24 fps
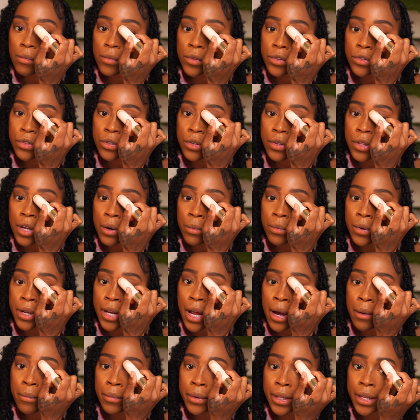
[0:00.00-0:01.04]
so that when
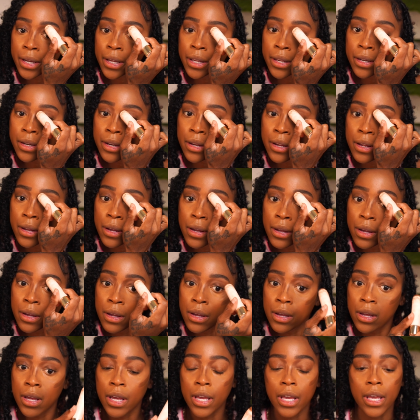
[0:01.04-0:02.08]
I blend,
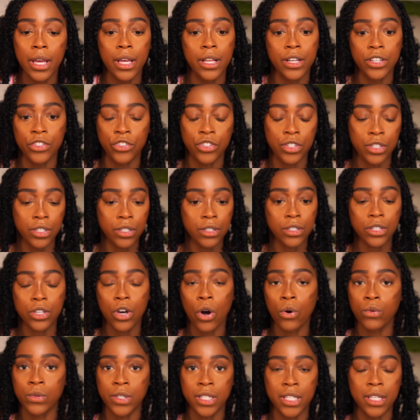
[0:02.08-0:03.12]
it'll just
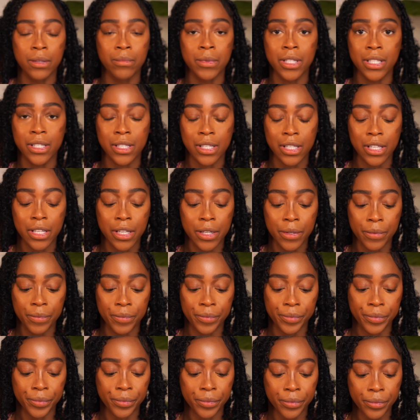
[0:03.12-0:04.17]
go seamlessly.
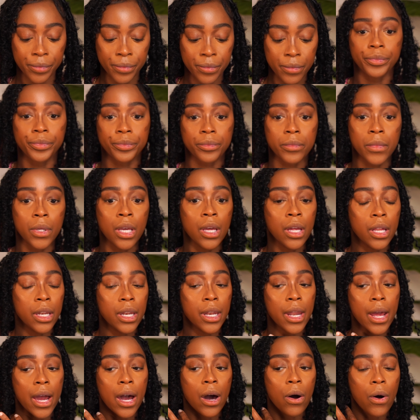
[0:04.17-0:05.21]

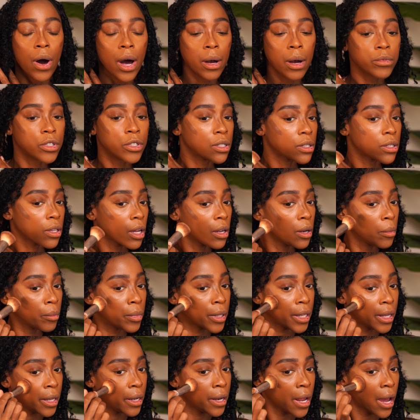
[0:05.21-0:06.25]
Now I'm just going to
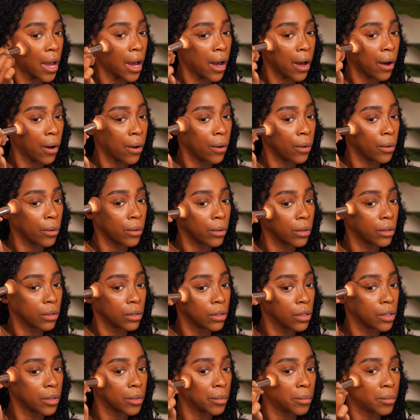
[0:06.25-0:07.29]
blend out
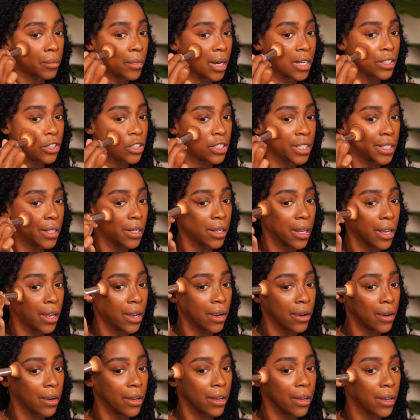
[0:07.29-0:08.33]
my cheek
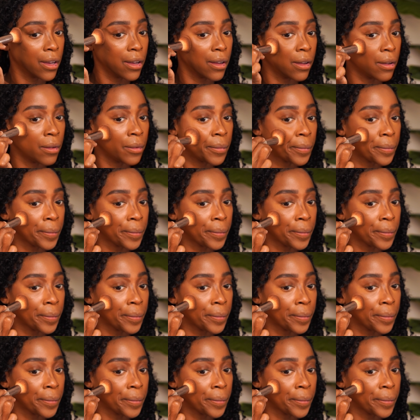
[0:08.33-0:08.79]
area.